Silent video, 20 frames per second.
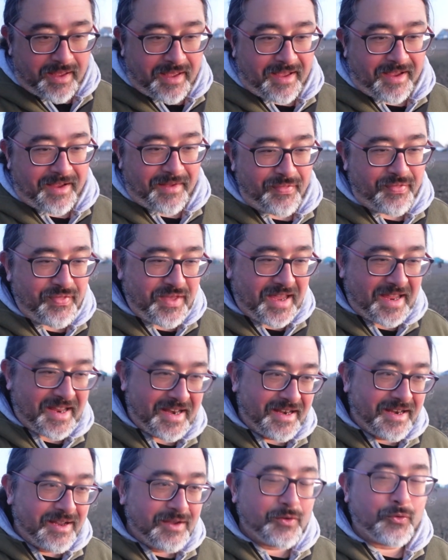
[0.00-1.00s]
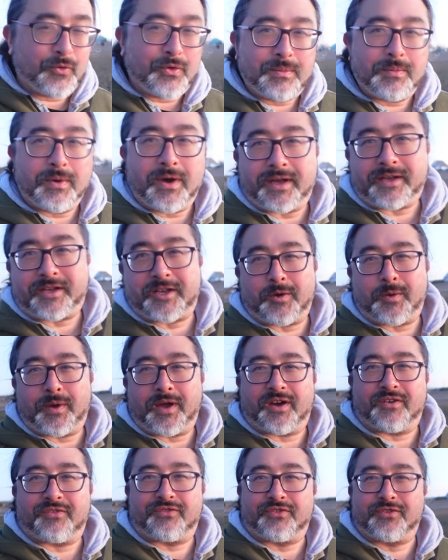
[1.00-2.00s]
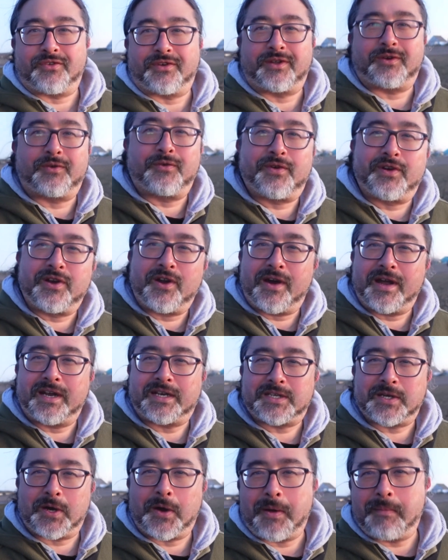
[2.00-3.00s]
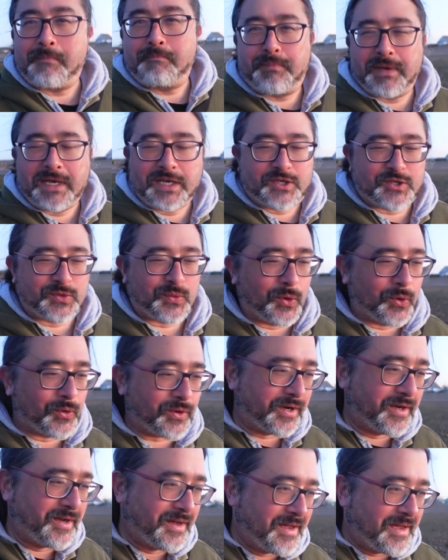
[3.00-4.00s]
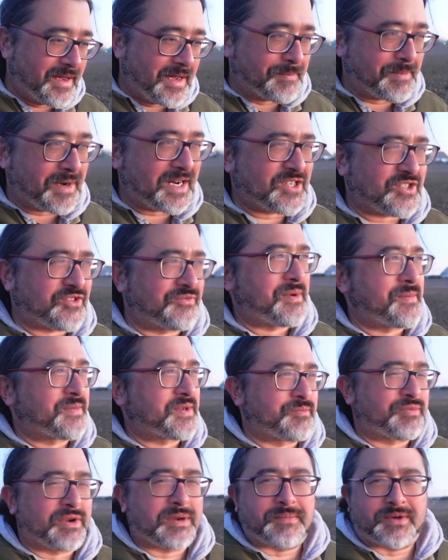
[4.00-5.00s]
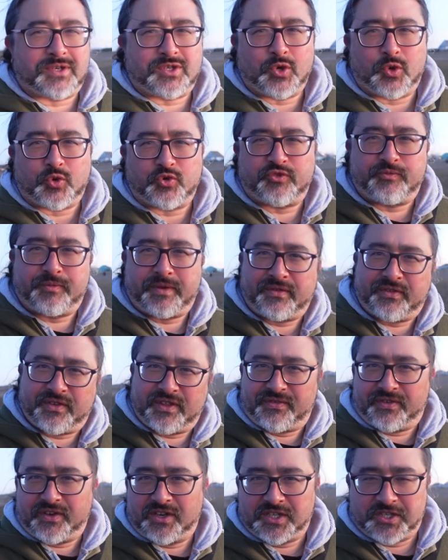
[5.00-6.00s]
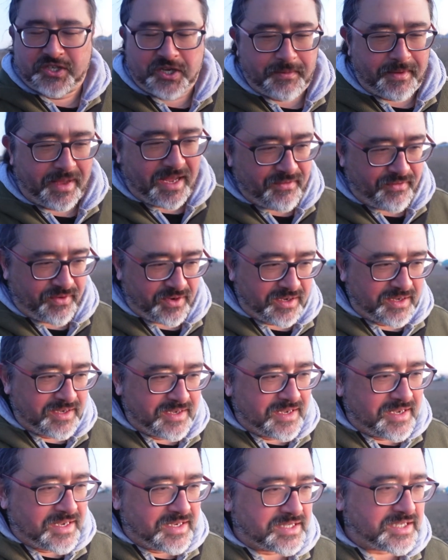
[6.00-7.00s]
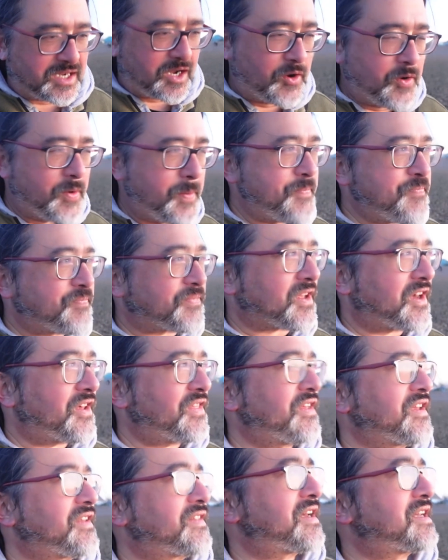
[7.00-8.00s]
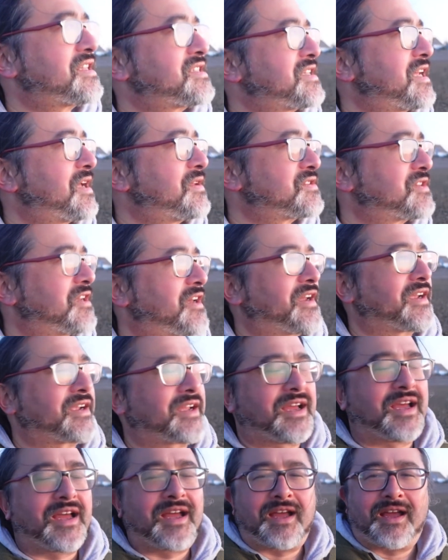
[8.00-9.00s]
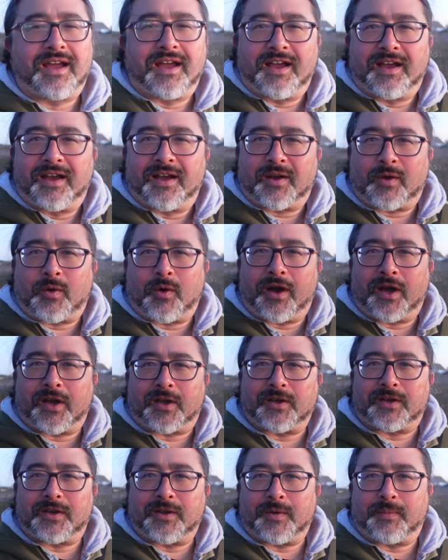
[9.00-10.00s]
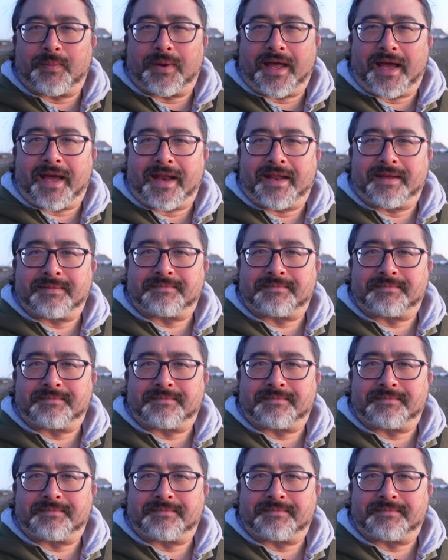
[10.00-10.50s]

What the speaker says: and then we might go out for a little nighttime beach walk. Managed to remember to bring my torch with me for the first time ever, so I think that sounds like quite a good little plan.